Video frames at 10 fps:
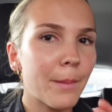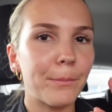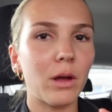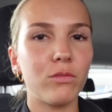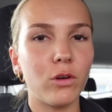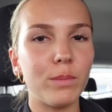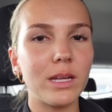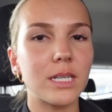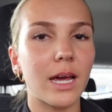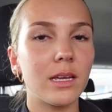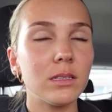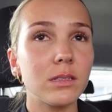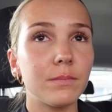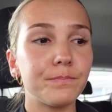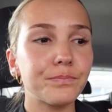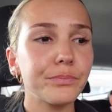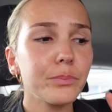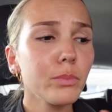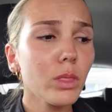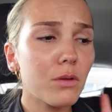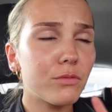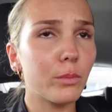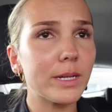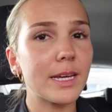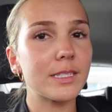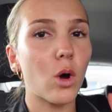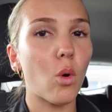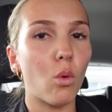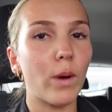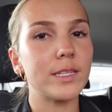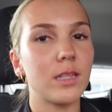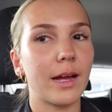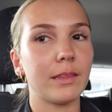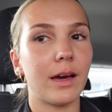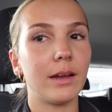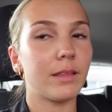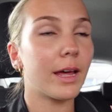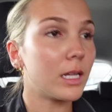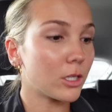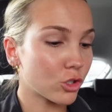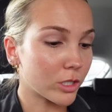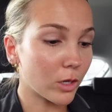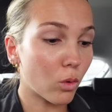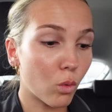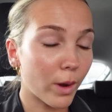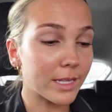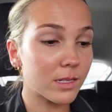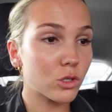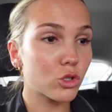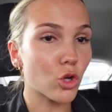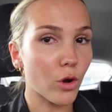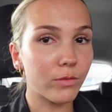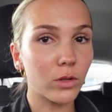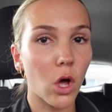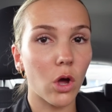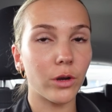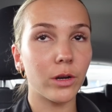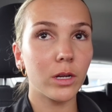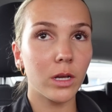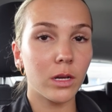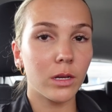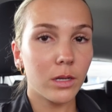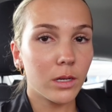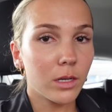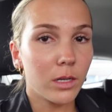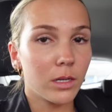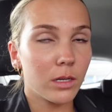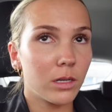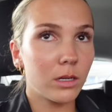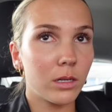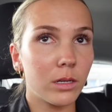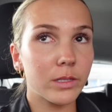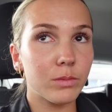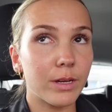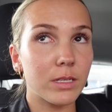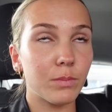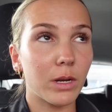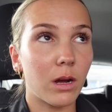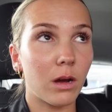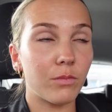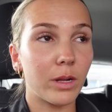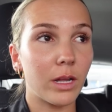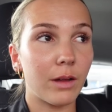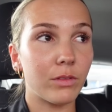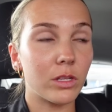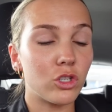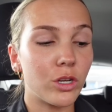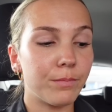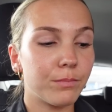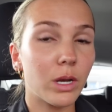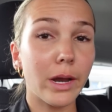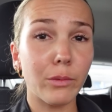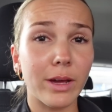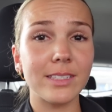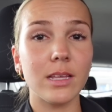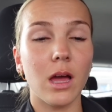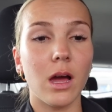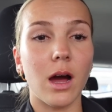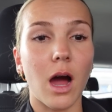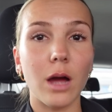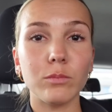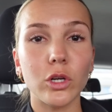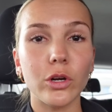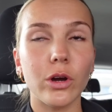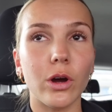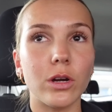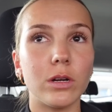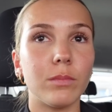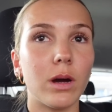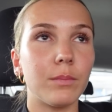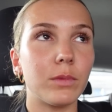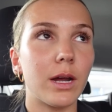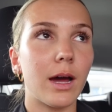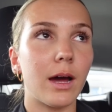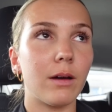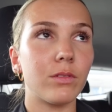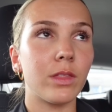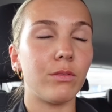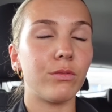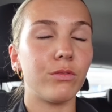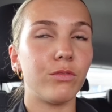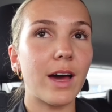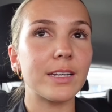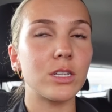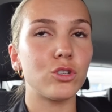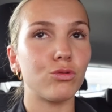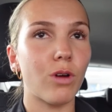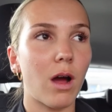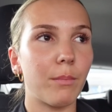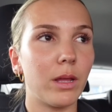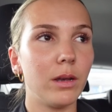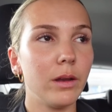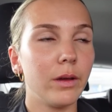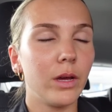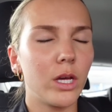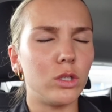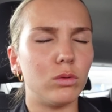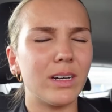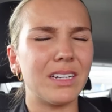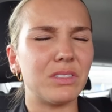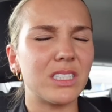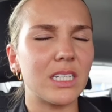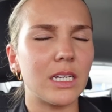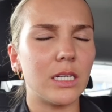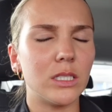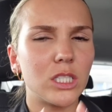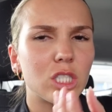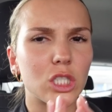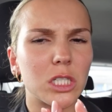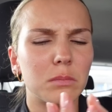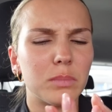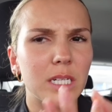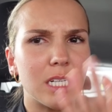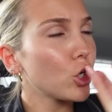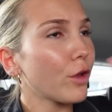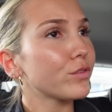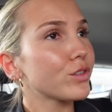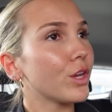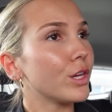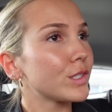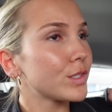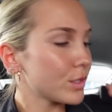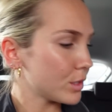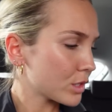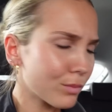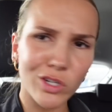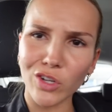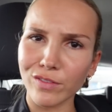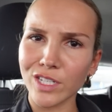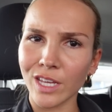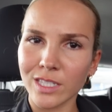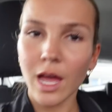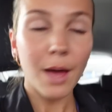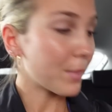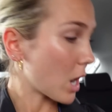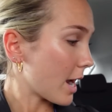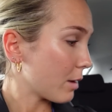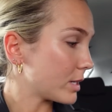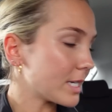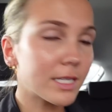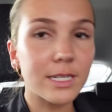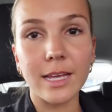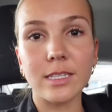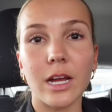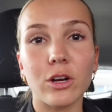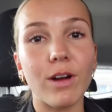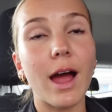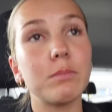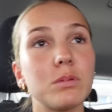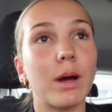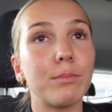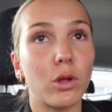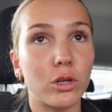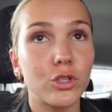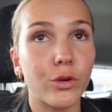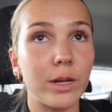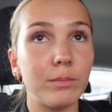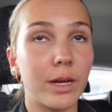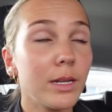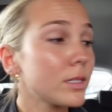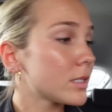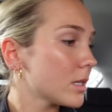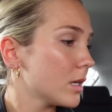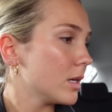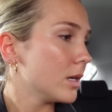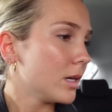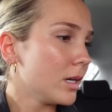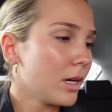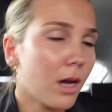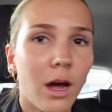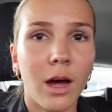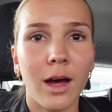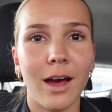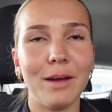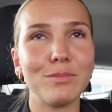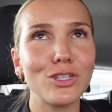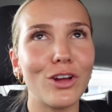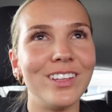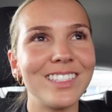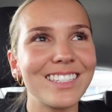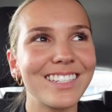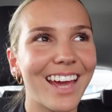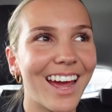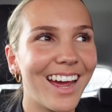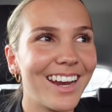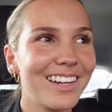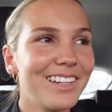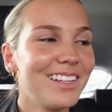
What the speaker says: But filming days are always like that. They are literally always so full on. That's why I spend half my life in the gym. But anyways, I'm gonna go home. I'm gonna have the fattest ramen you'll ever see. It's gonna be chef's kiss. It's gonna be chef's kiss. But I went downstairs and I grabbed my blonde treatment. I'm so scared.